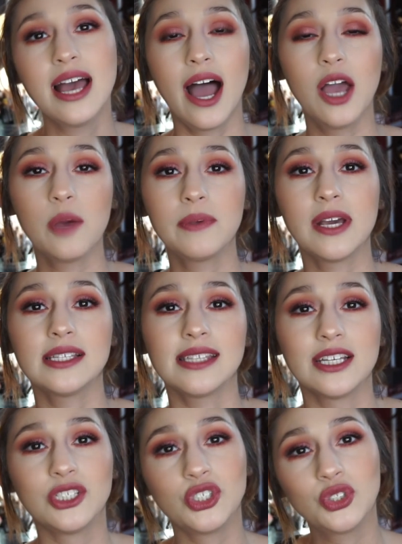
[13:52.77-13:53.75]
I hope you guys
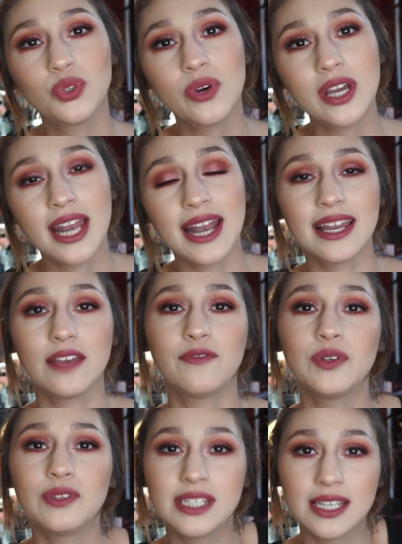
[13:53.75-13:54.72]
enjoyed, and if
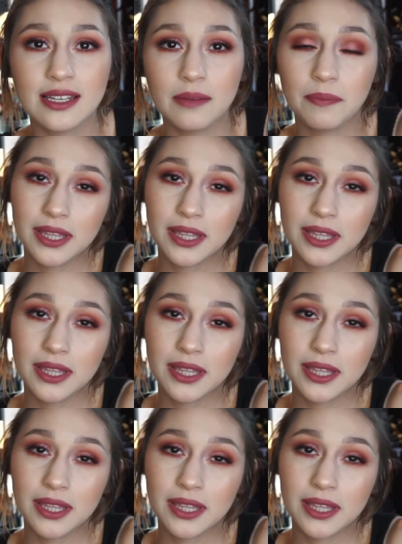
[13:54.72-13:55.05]
you did,